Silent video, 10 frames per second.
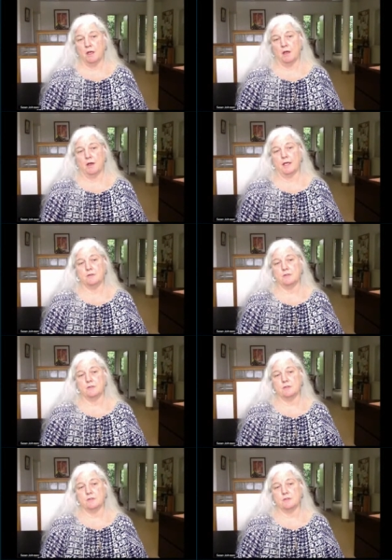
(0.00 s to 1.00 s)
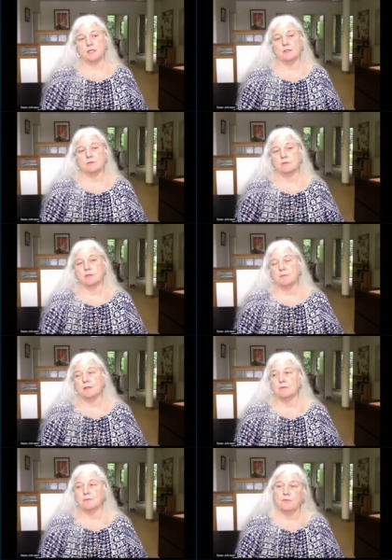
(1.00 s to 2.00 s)
all right, so needle
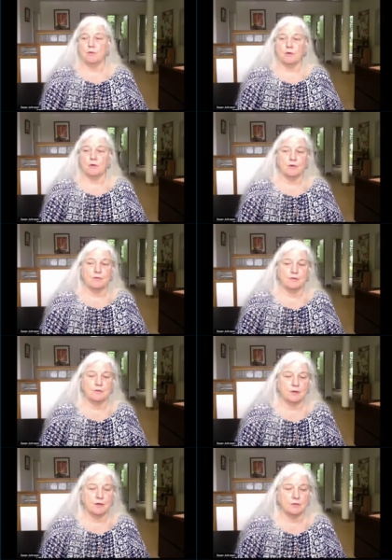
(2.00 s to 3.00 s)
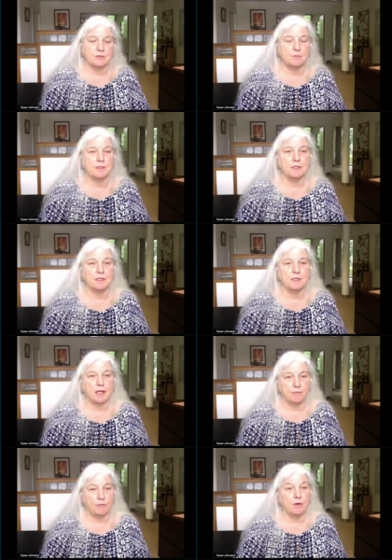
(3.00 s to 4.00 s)
treatments with four horses are typically
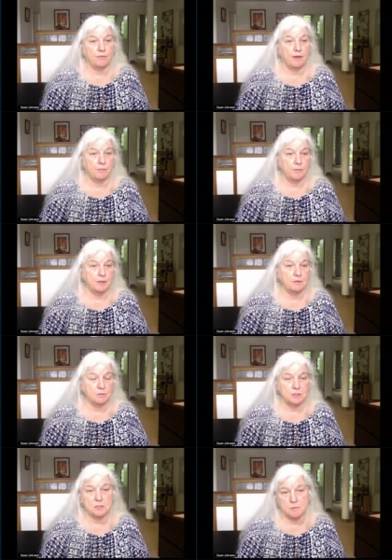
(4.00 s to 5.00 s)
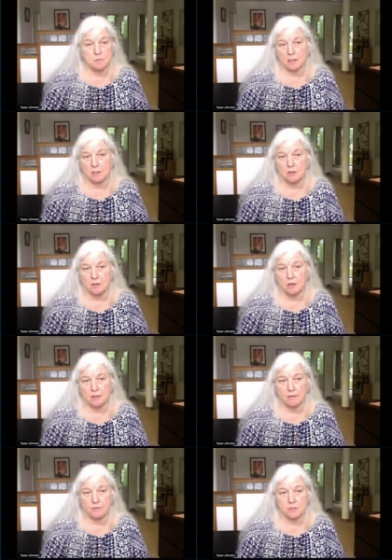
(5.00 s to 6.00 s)
like 45 minutes, which seems like a long
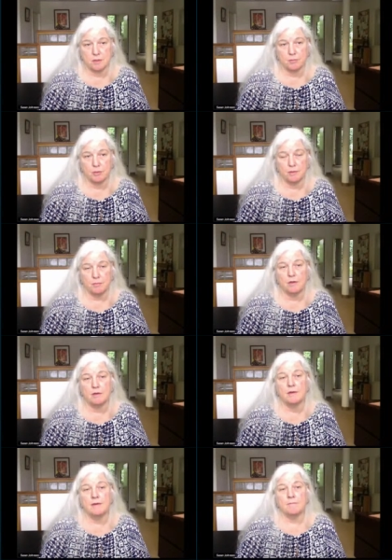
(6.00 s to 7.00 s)
time for some people.